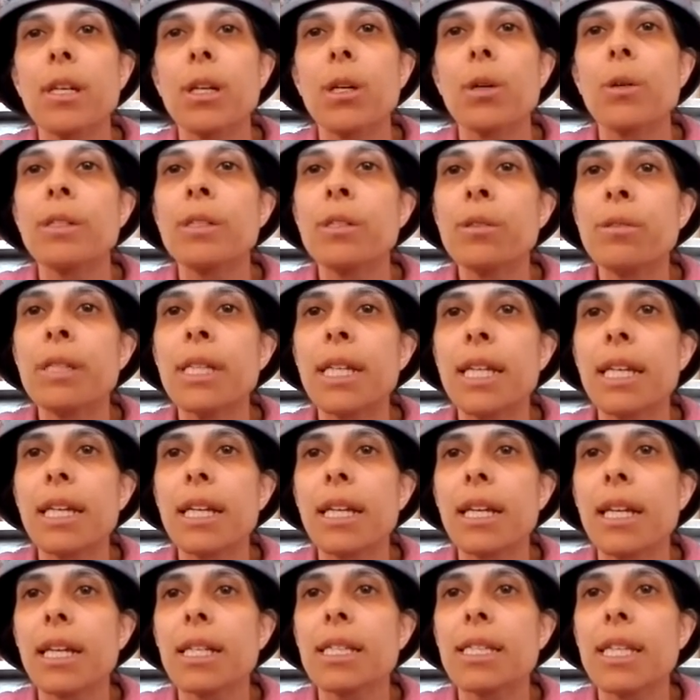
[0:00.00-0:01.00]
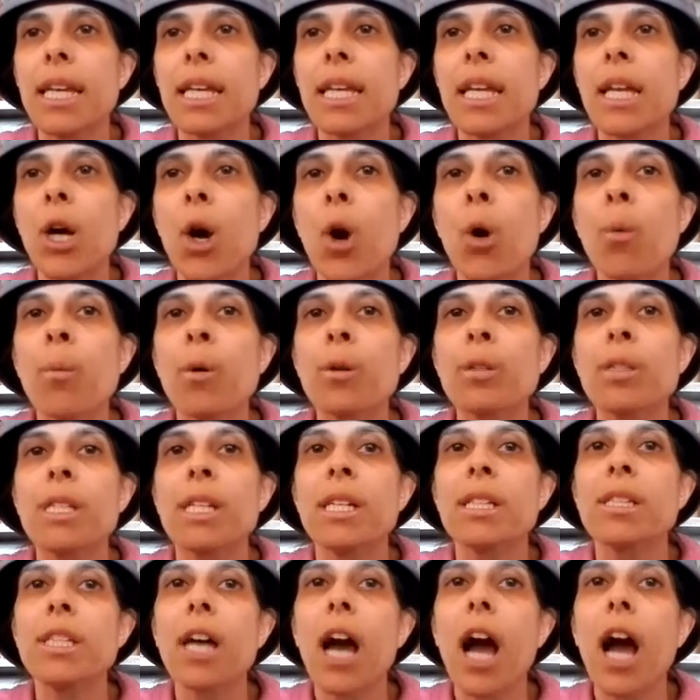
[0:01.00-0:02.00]
who is unique in taking almost
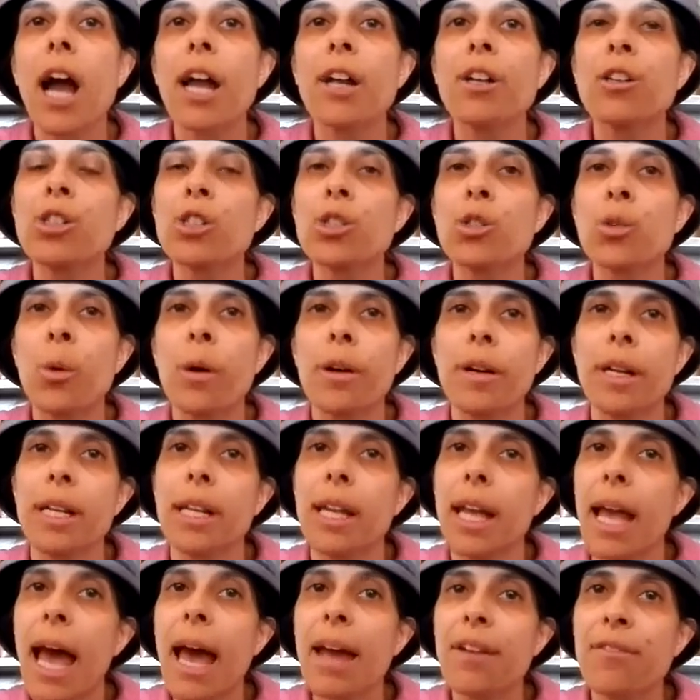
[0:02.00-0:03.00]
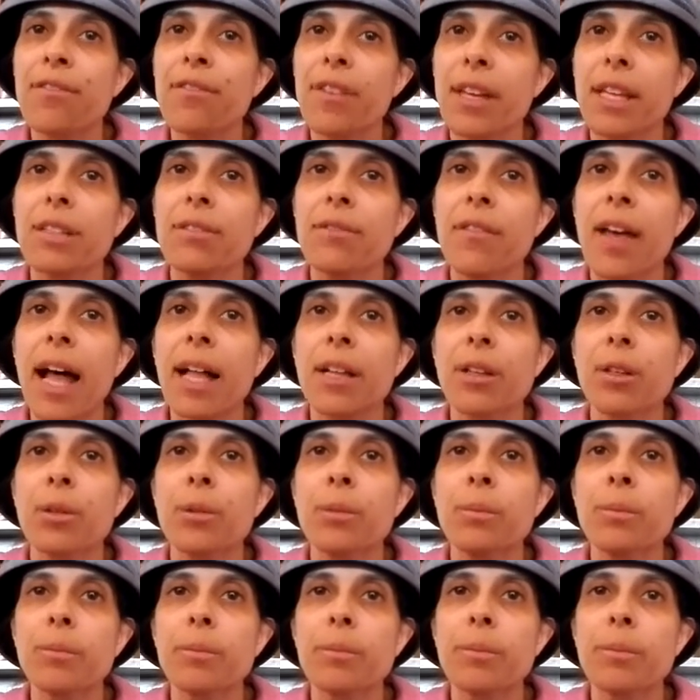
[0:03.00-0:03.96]
the entire story at face value.